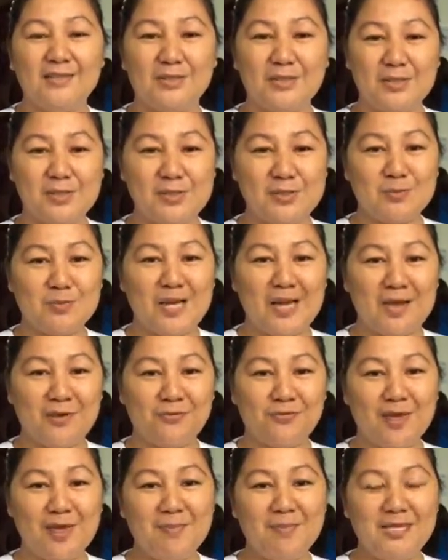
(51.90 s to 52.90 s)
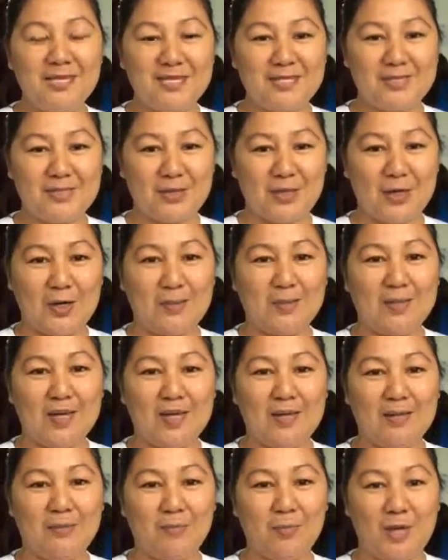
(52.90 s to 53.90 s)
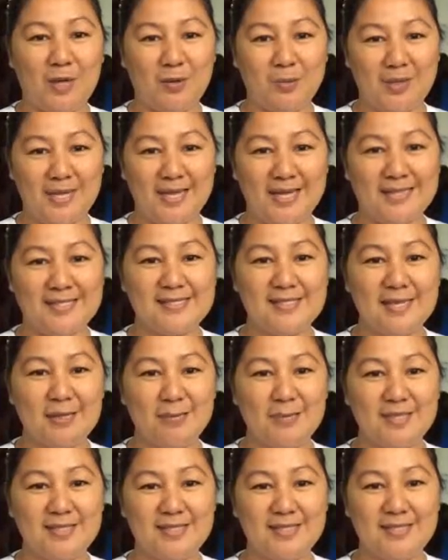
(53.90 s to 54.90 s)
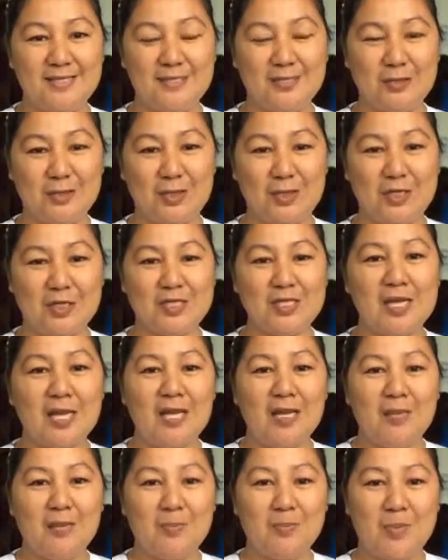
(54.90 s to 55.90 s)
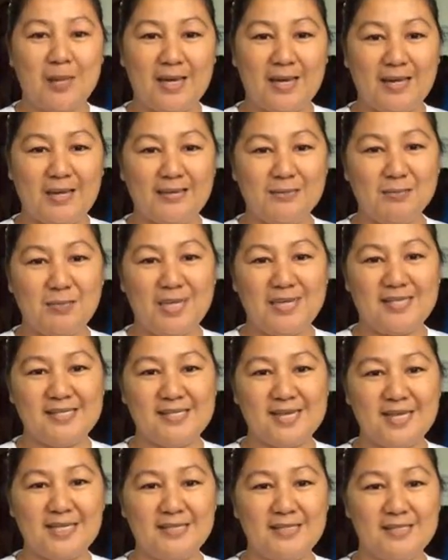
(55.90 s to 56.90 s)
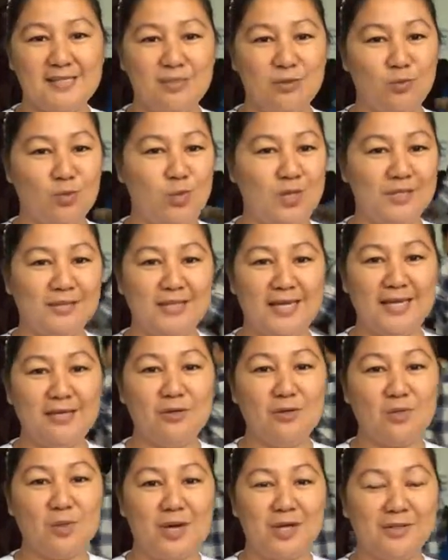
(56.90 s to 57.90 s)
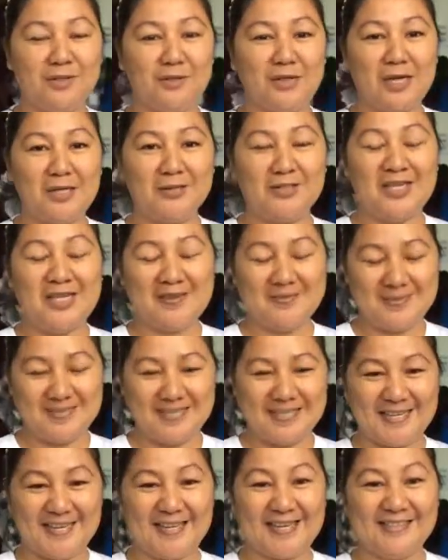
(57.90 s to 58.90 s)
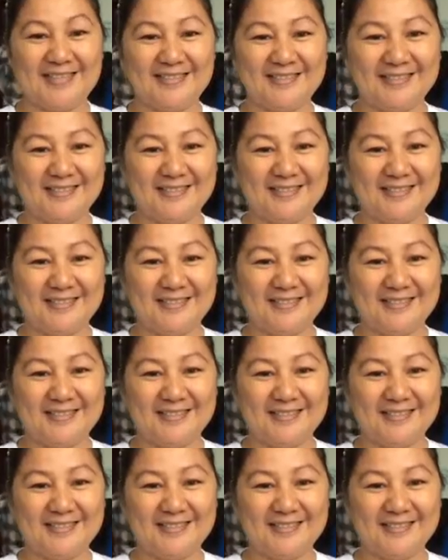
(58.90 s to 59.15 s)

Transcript: There's my family, sir, my mm-hmm. parents and my sisters, but my son doesn't want anyone around him, mm-hmm. sir.